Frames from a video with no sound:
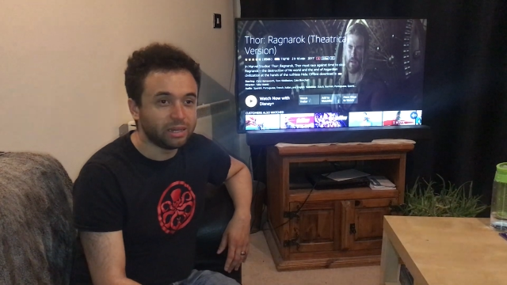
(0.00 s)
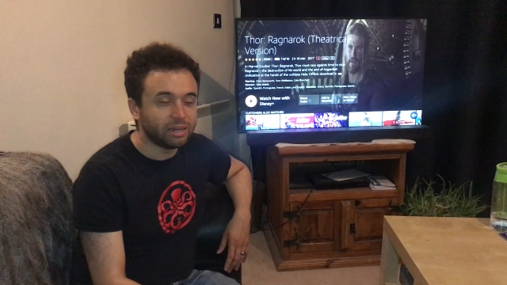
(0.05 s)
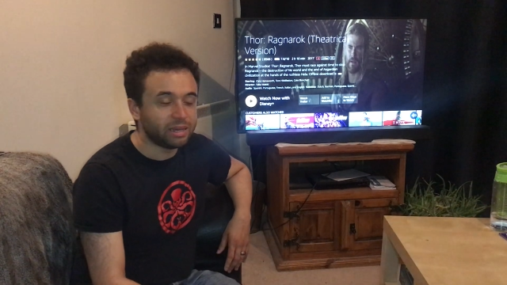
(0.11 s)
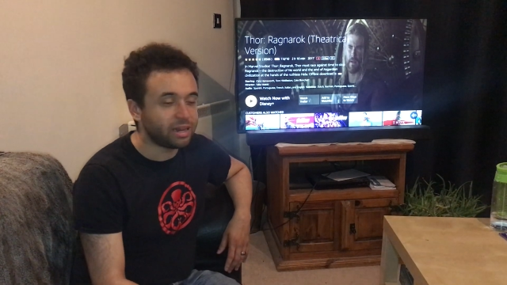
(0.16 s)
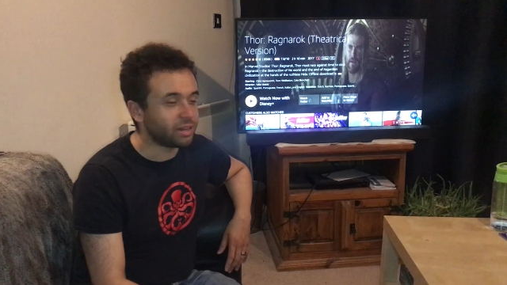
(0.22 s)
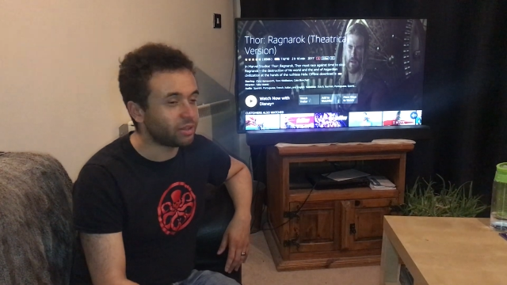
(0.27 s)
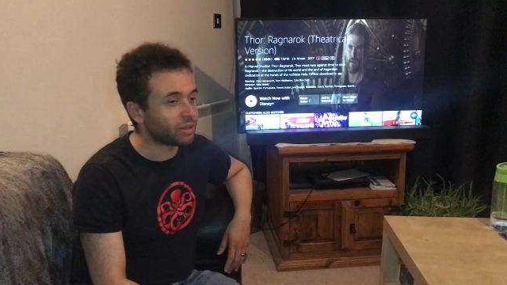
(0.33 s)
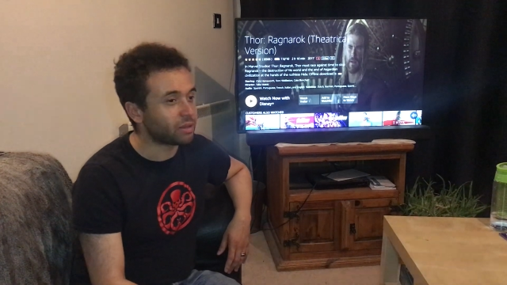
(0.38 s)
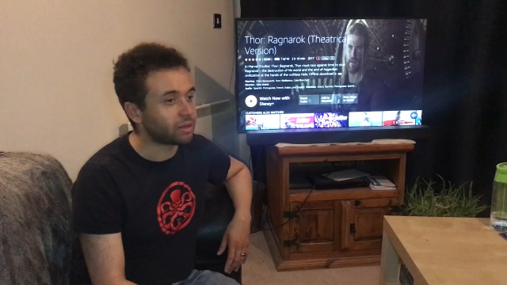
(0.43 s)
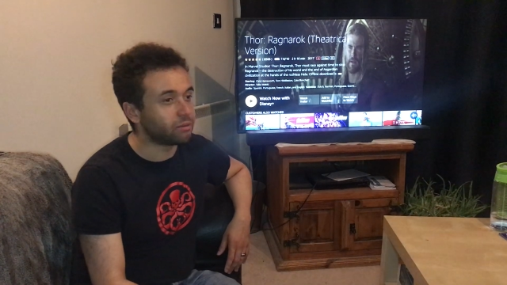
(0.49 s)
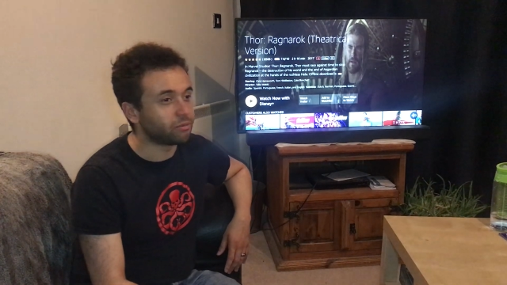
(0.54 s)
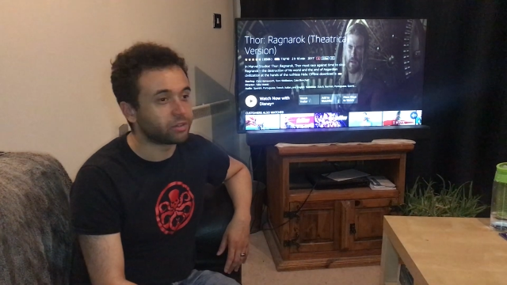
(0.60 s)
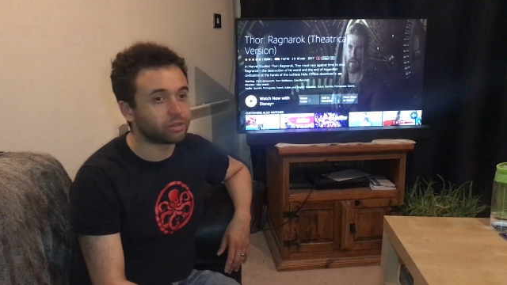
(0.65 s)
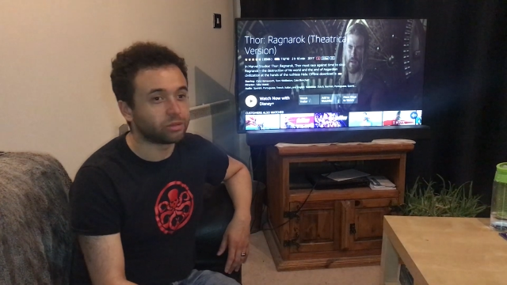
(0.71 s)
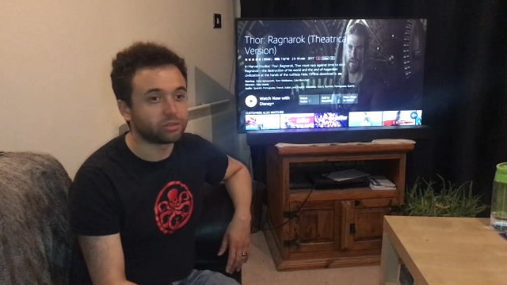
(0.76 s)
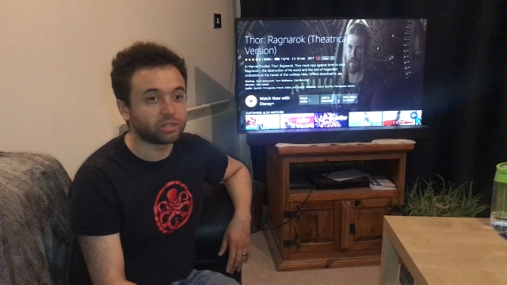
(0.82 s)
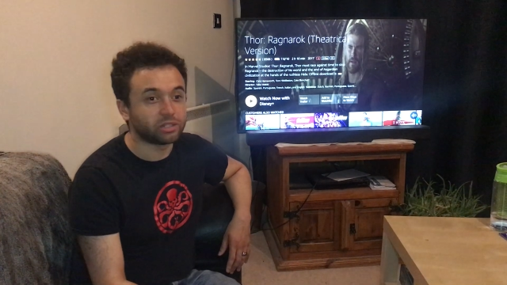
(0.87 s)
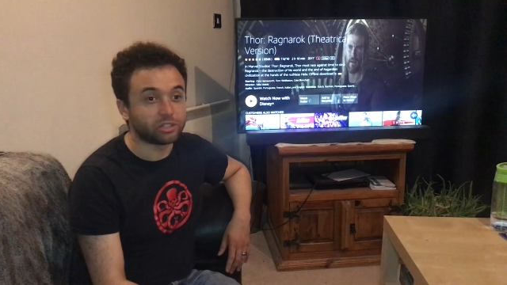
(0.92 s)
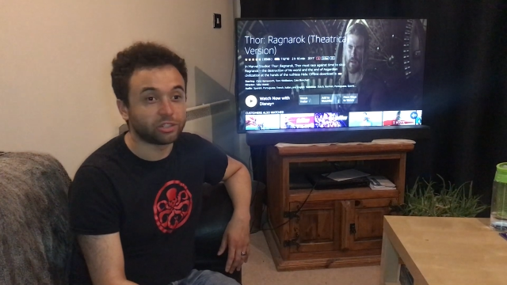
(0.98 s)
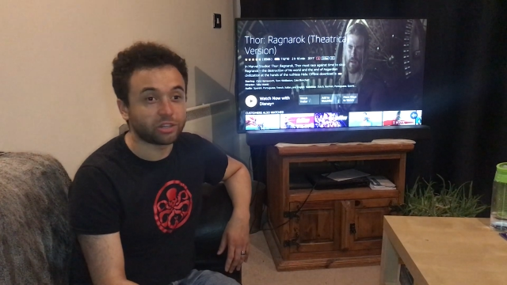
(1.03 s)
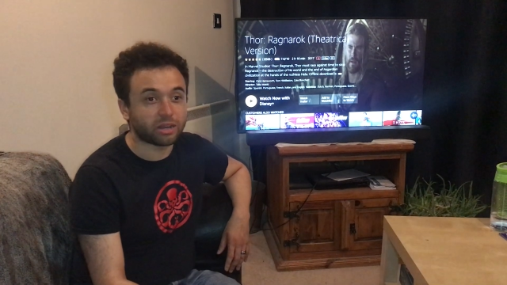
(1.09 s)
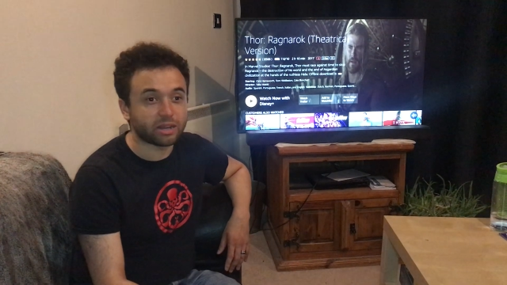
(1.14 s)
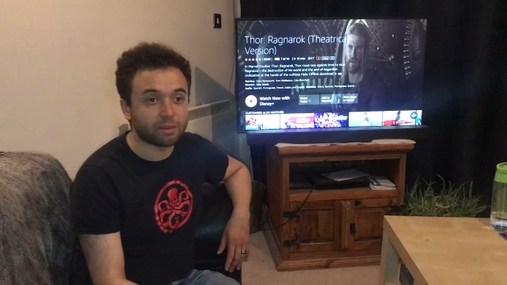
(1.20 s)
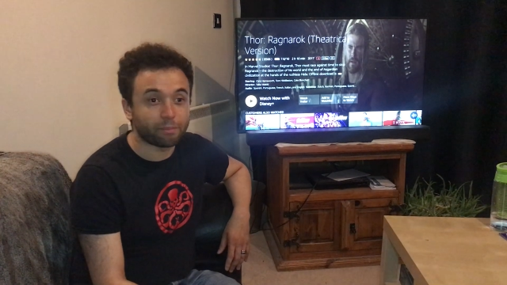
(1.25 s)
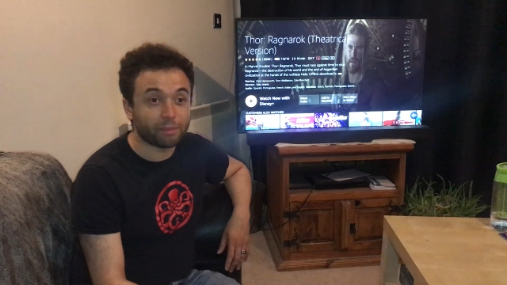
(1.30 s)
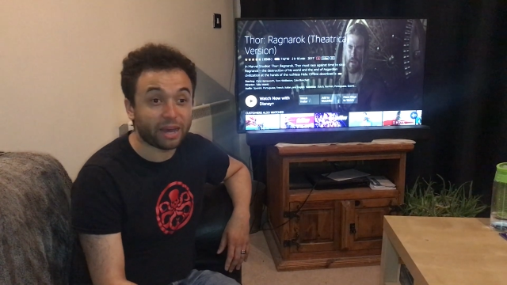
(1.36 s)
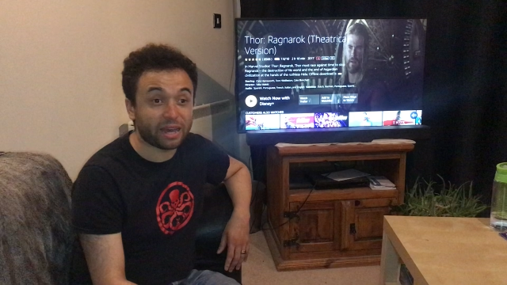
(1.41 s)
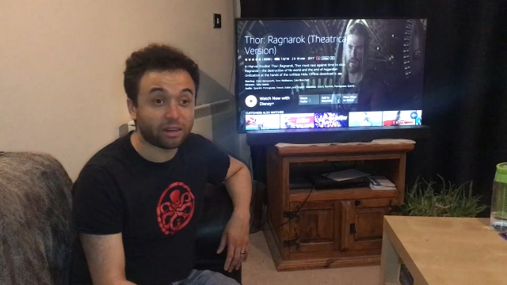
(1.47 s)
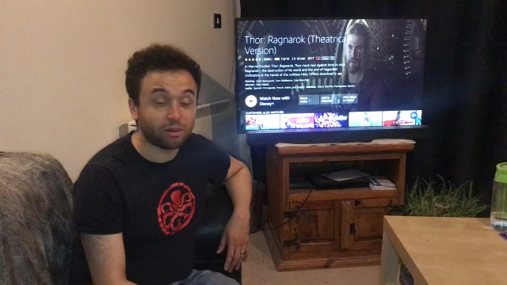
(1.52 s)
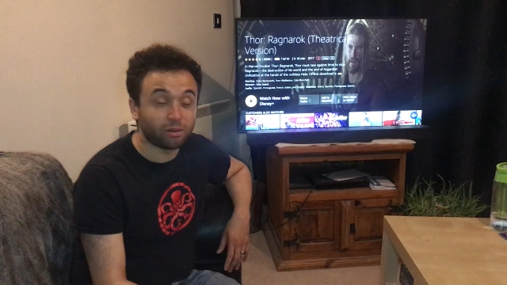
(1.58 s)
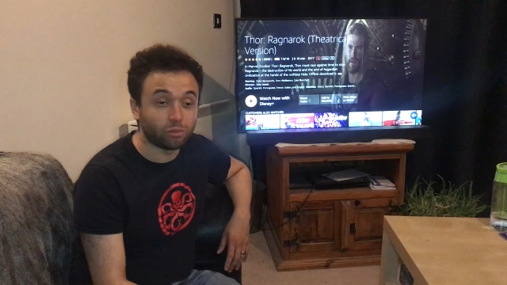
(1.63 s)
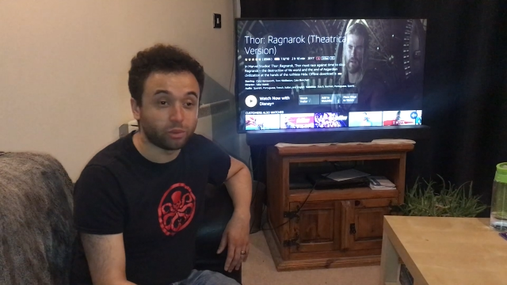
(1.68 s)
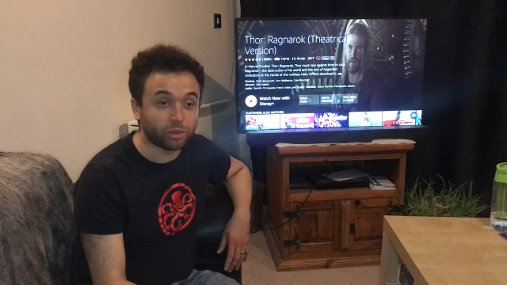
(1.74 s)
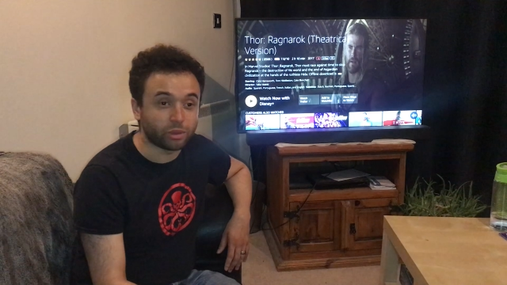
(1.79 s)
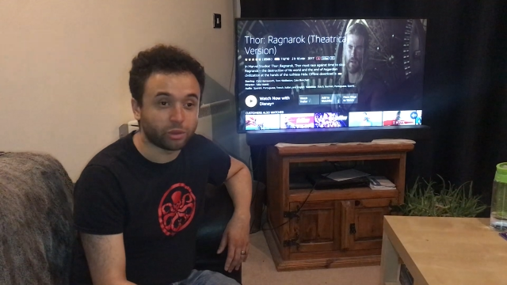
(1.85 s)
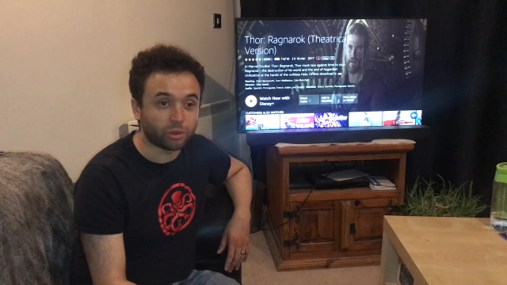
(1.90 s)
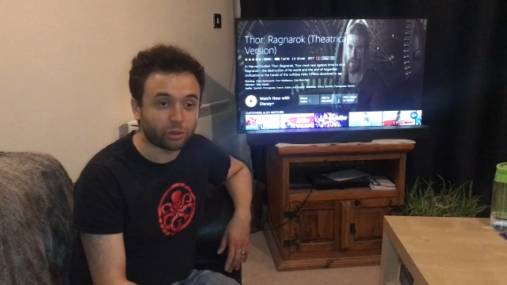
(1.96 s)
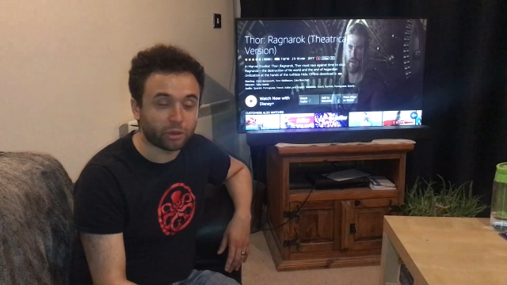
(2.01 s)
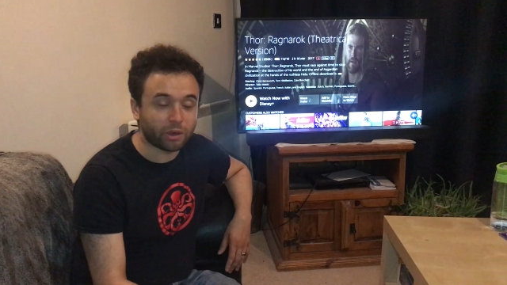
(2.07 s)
anything that results in a giant battle with